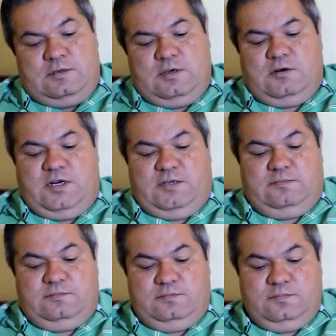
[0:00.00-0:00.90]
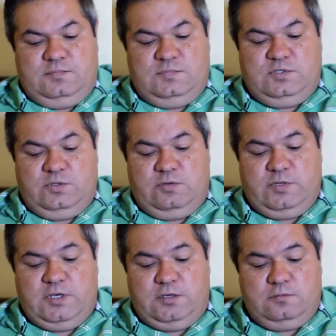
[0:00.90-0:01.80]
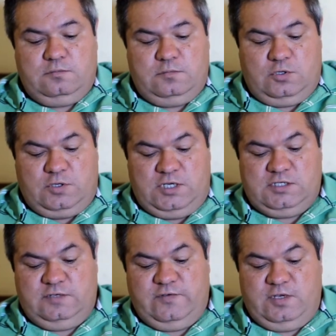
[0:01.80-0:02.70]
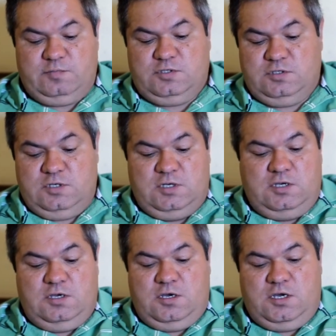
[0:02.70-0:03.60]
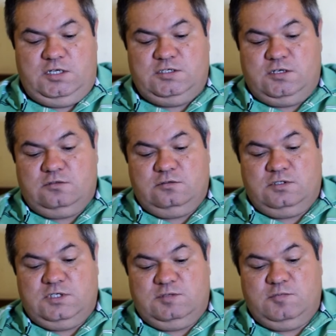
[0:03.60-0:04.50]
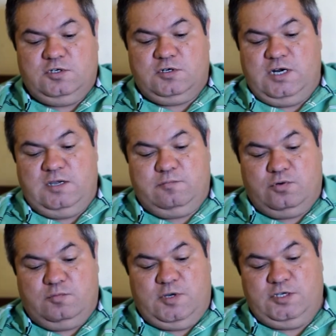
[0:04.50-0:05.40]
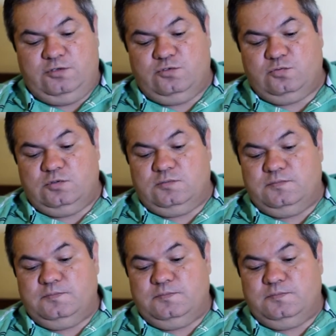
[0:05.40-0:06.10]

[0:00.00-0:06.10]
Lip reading: Alright, so here we go. OKC Vapes, honeysuckle, 6 milligram per my usual.